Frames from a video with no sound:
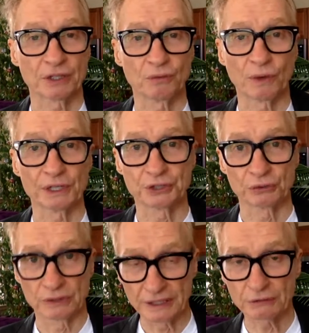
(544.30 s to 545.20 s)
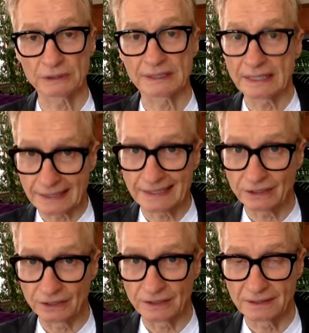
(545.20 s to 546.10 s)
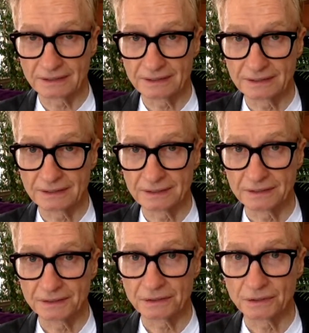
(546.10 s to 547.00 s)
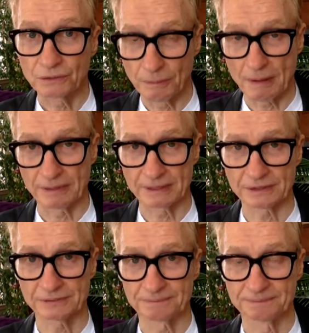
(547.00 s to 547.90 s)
who wanted to literally kill Republicans.